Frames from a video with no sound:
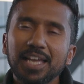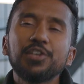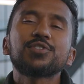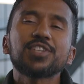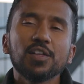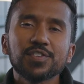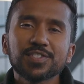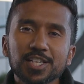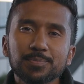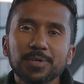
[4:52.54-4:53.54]
In your
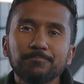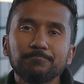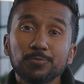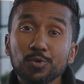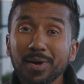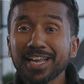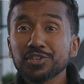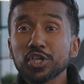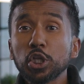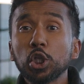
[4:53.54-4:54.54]
self-assessment, you might
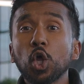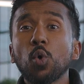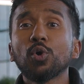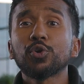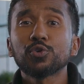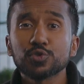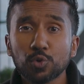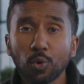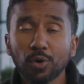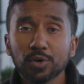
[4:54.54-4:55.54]
actually lower your
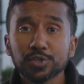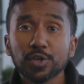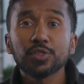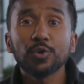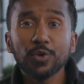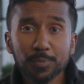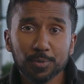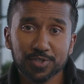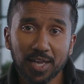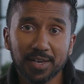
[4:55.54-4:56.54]
score to
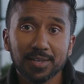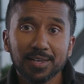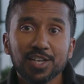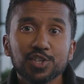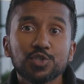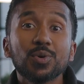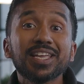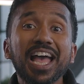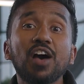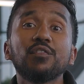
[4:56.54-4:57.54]
30% to
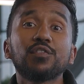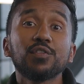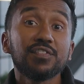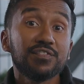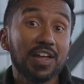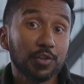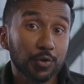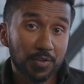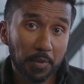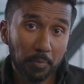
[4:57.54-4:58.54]
account for the
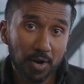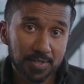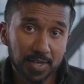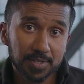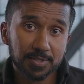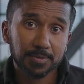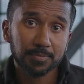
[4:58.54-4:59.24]
failure in the process.